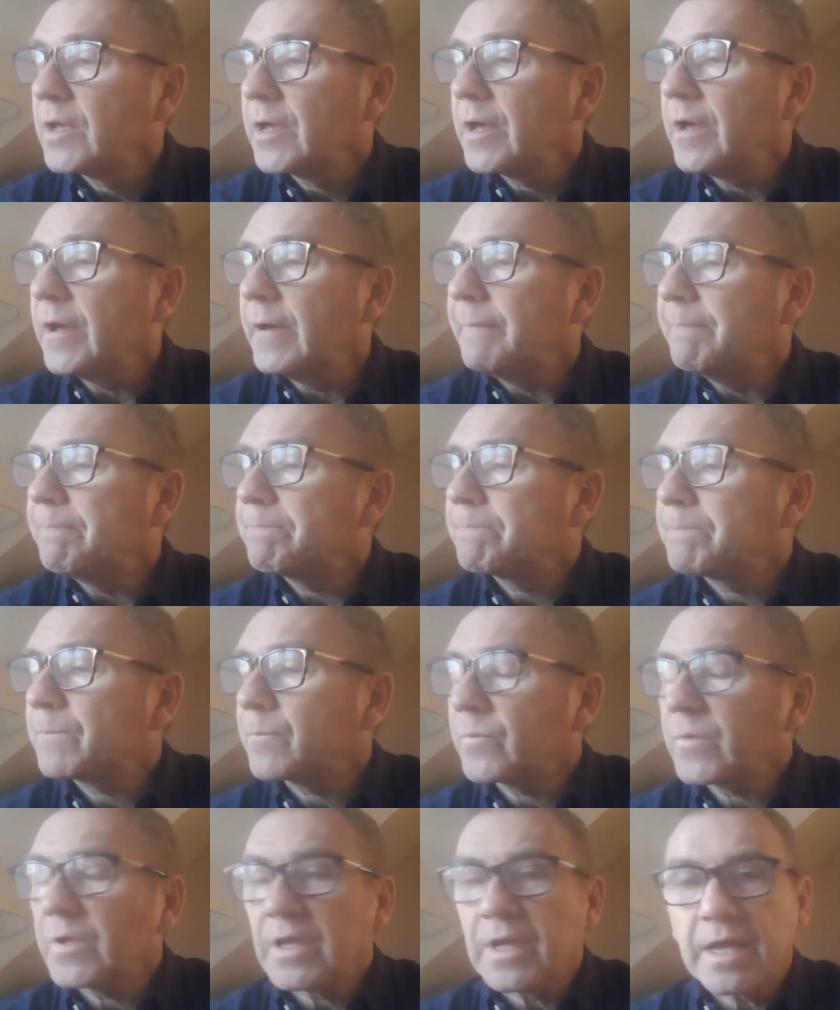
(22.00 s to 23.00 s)
Um,
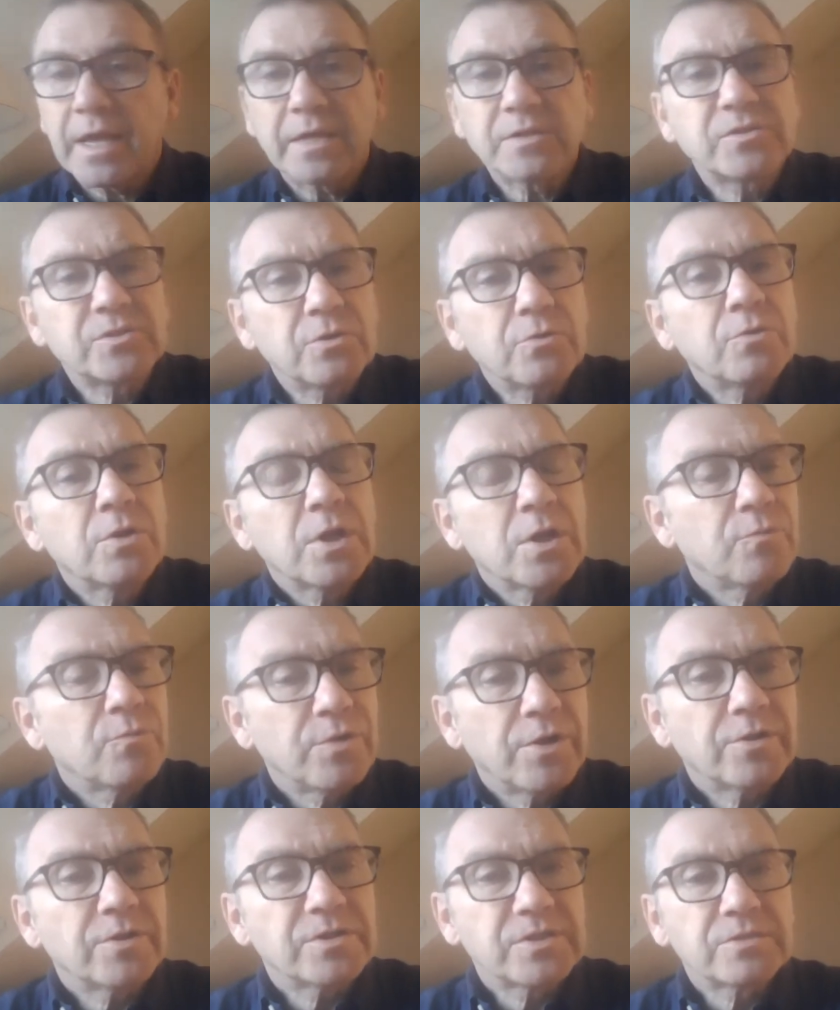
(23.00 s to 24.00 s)
and so
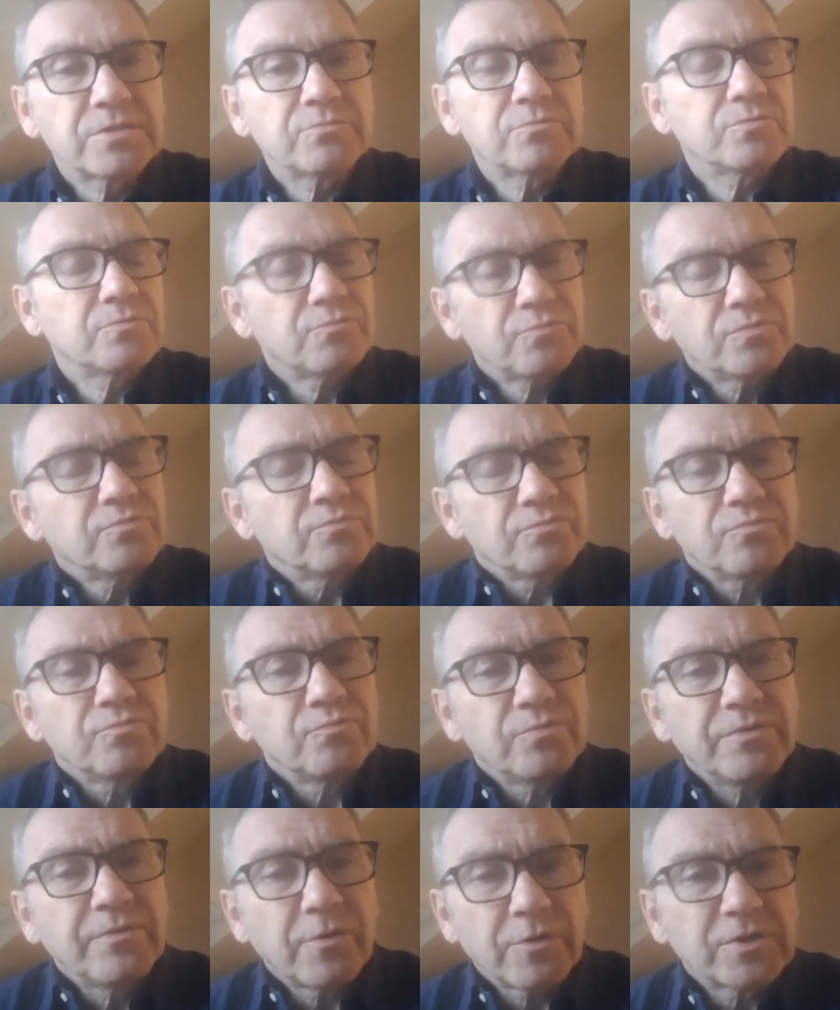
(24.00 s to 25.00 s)
we already
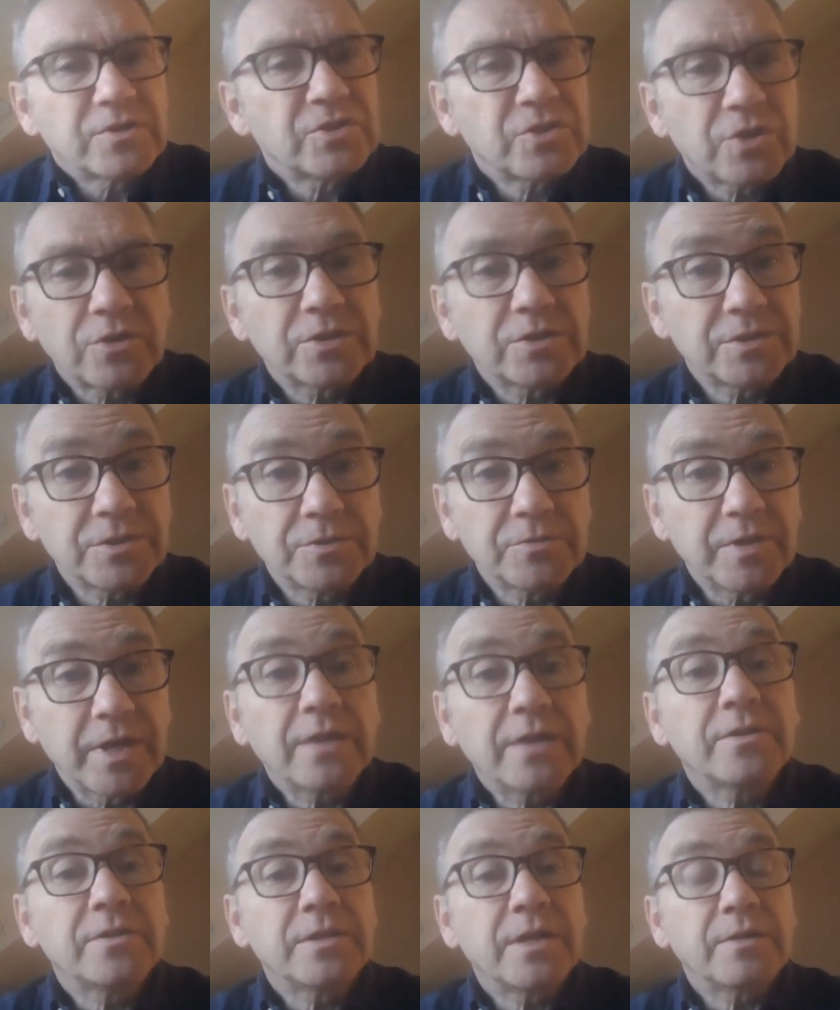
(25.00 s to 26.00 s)
we've already started to do
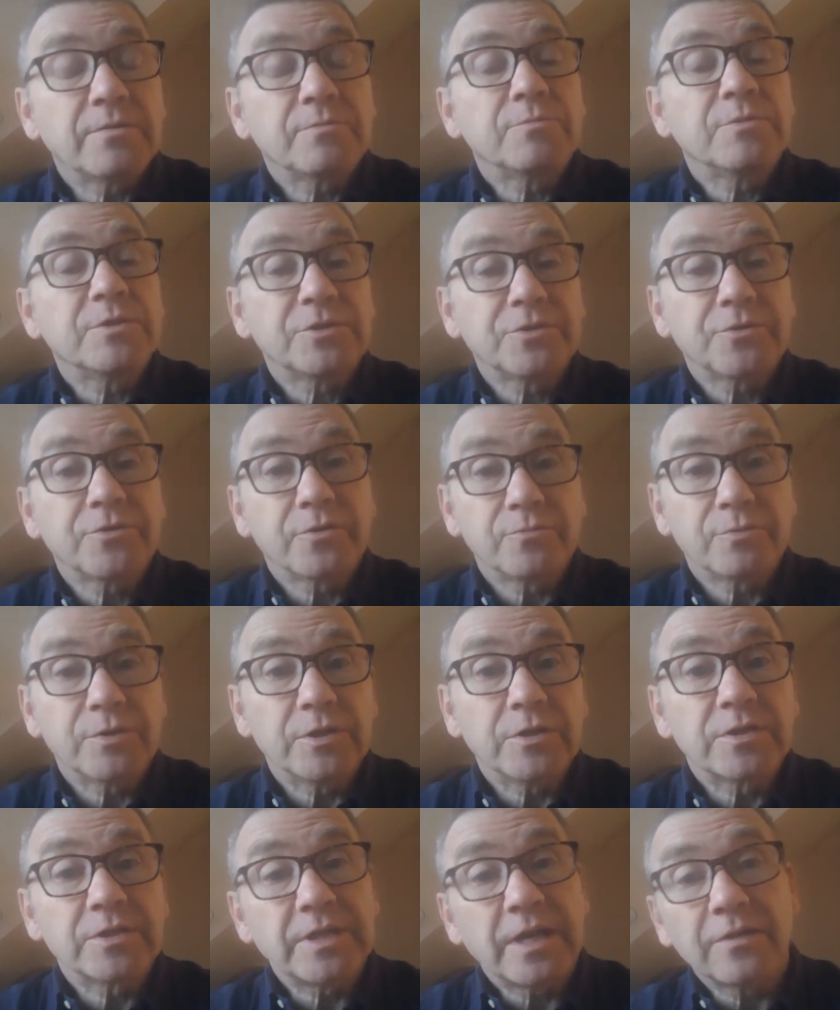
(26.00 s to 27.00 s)
that in that material we
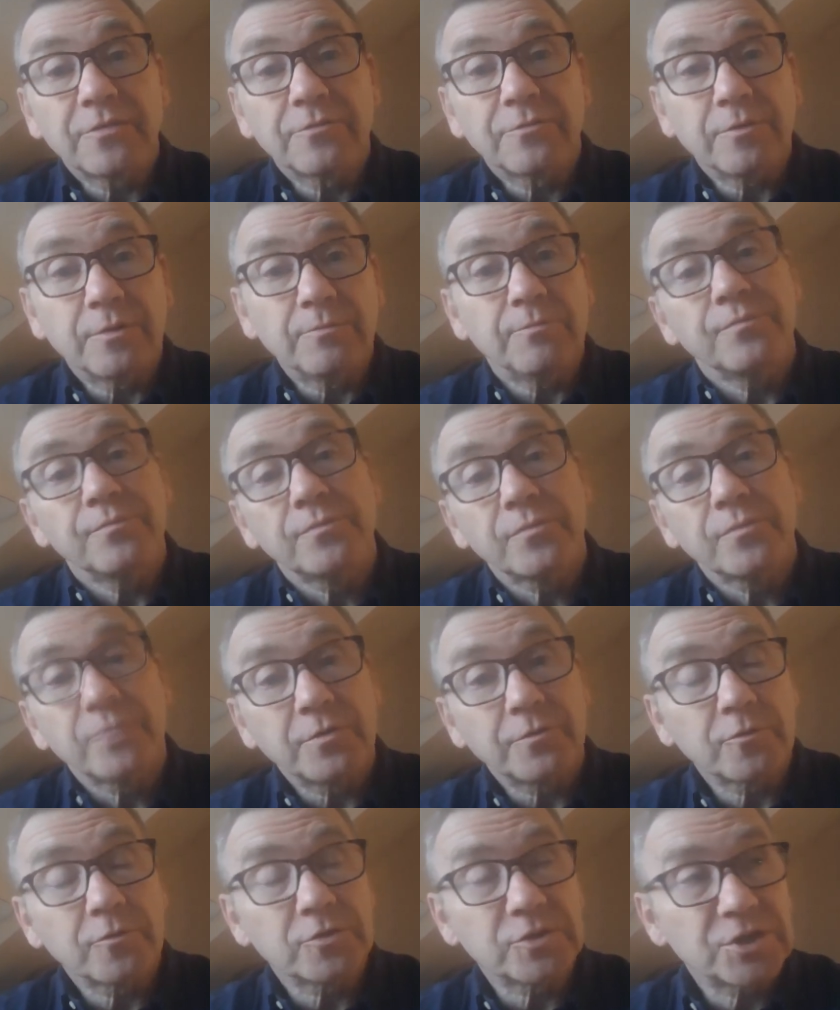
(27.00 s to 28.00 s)
looked at from
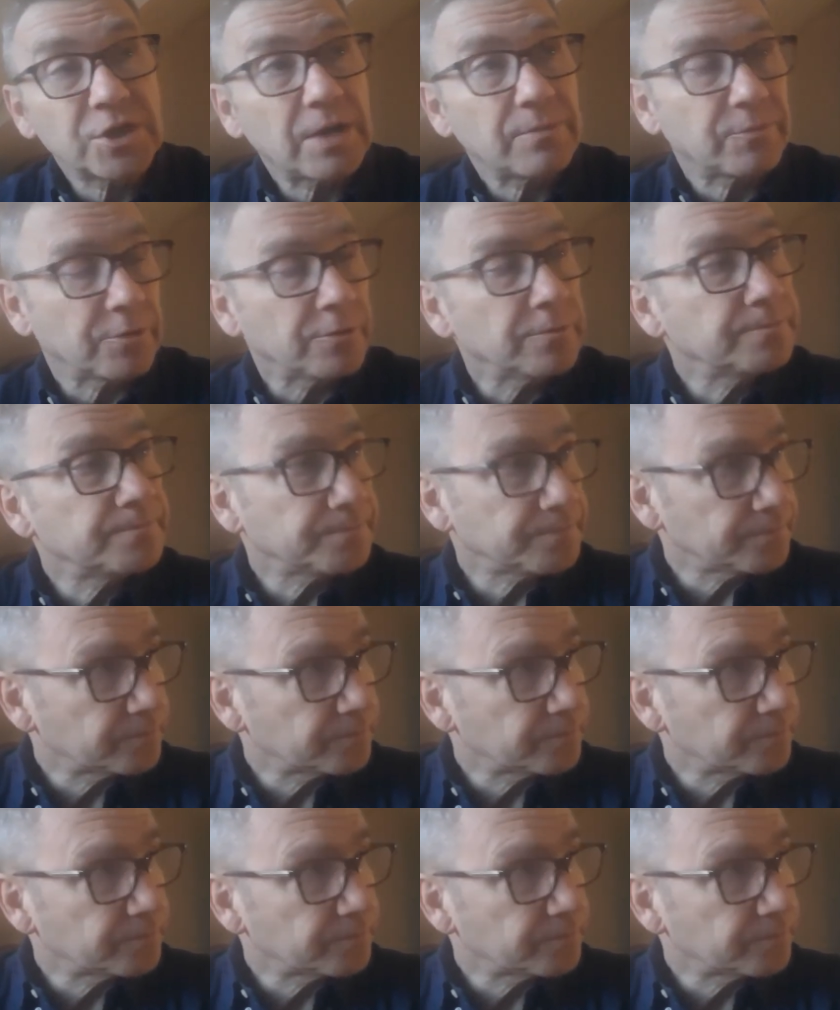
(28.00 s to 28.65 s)
the first chapter